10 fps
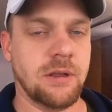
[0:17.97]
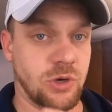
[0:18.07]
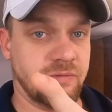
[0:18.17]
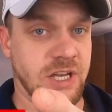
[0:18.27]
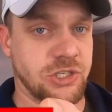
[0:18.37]

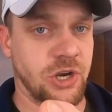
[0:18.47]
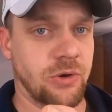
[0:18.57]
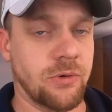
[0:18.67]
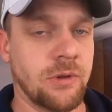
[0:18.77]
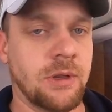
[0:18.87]
So if that's
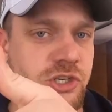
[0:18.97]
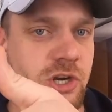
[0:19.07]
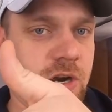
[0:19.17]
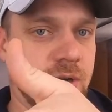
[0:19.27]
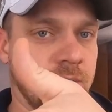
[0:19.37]
you, be
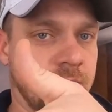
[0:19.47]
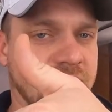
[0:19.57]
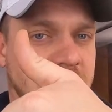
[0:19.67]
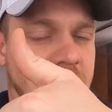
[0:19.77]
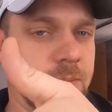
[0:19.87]
sure give
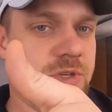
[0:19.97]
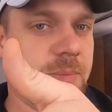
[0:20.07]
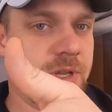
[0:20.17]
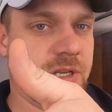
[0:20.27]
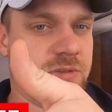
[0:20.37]
us a thumbs
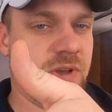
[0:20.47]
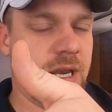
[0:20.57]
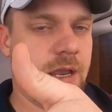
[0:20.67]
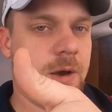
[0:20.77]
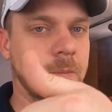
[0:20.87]
up on this
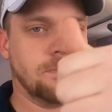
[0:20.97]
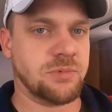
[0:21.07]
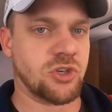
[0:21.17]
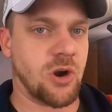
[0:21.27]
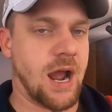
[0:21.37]
video,
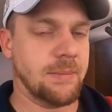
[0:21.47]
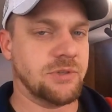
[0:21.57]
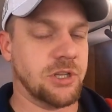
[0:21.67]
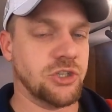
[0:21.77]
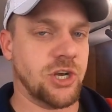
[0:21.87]

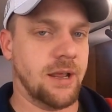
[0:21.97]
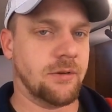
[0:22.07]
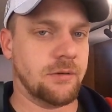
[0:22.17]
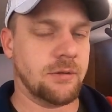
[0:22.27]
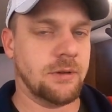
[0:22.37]
subscribe to the
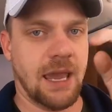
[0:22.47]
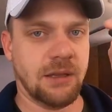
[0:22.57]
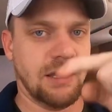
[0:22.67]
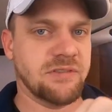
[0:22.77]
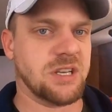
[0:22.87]
channel,
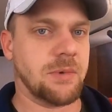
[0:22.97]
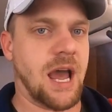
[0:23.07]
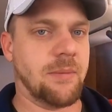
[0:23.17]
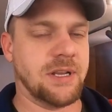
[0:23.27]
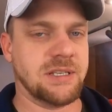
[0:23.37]
and leave us some
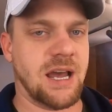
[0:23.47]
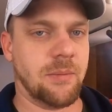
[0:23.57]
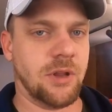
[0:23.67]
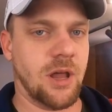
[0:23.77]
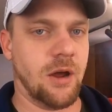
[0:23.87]
comments
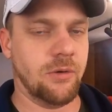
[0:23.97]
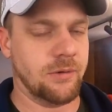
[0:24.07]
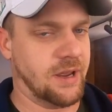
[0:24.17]
down below.